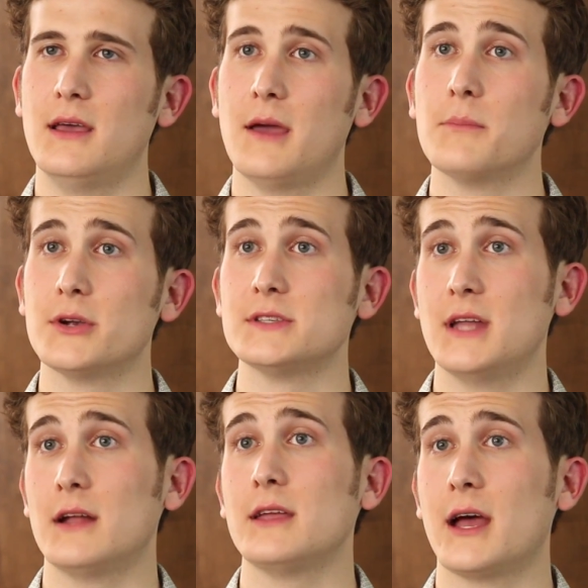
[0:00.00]
and
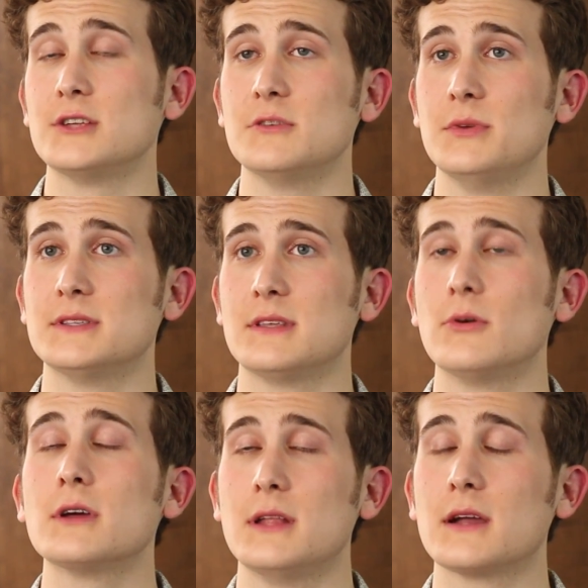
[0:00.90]
personality attributes that
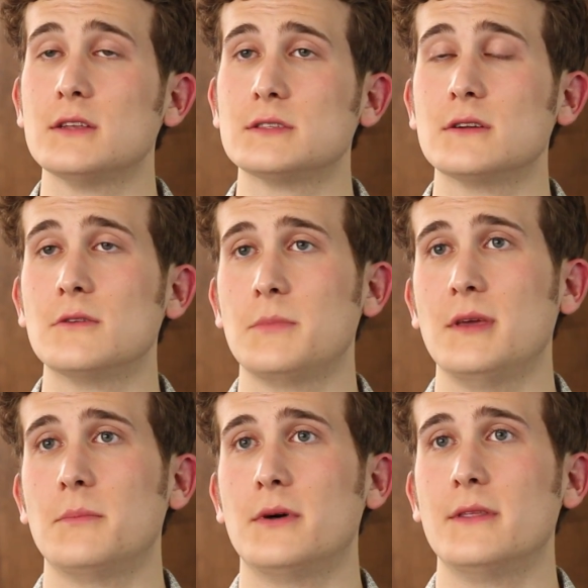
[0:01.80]
will connect to certain
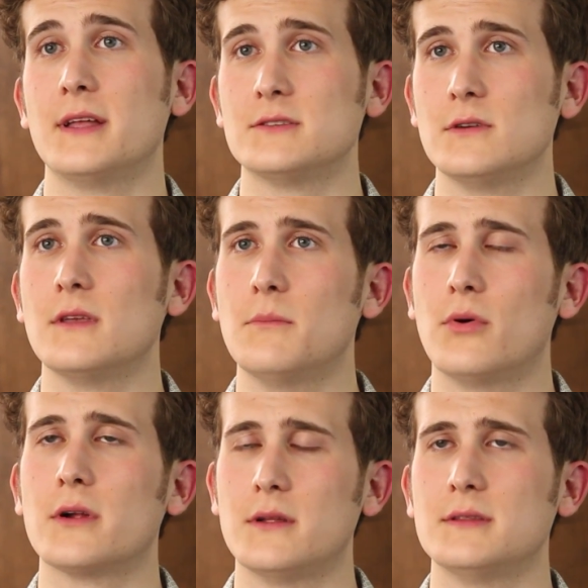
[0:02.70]
people, and that's really
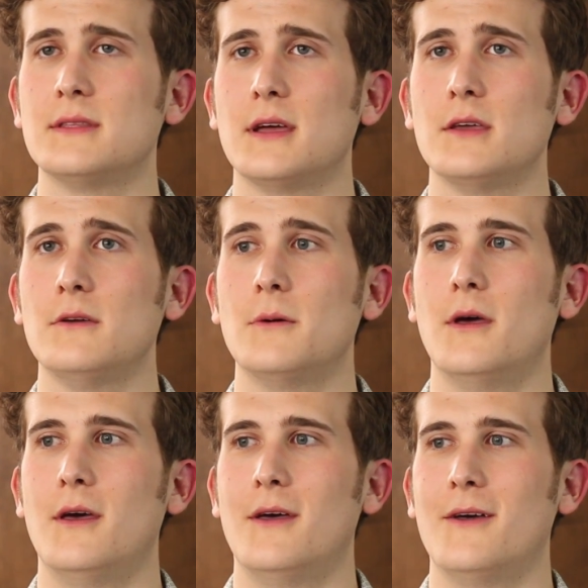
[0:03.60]
important that you
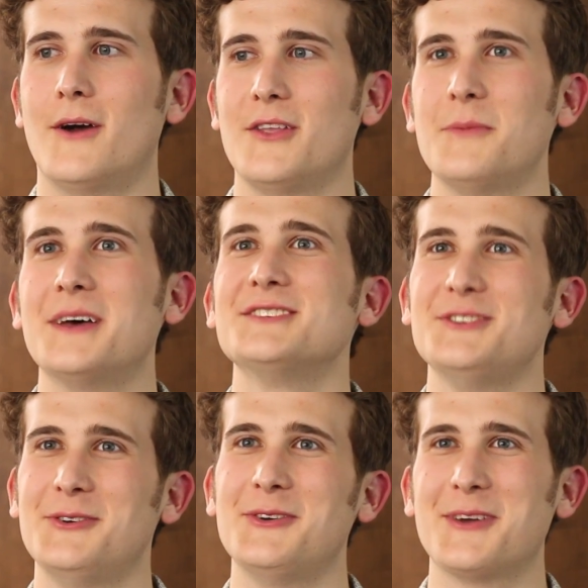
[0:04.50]
are the best
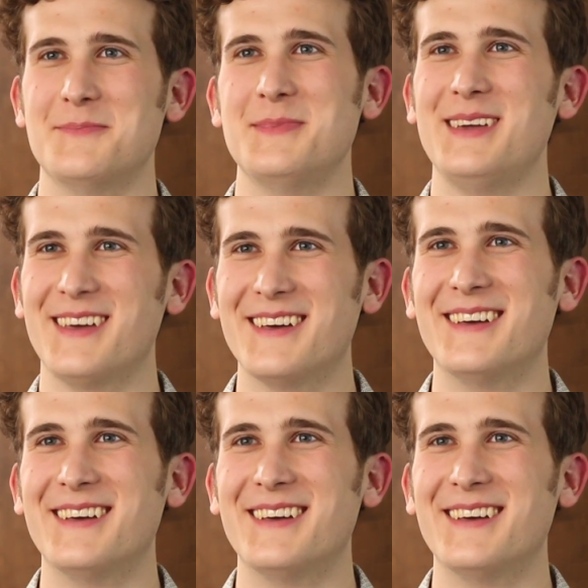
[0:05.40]
you can be.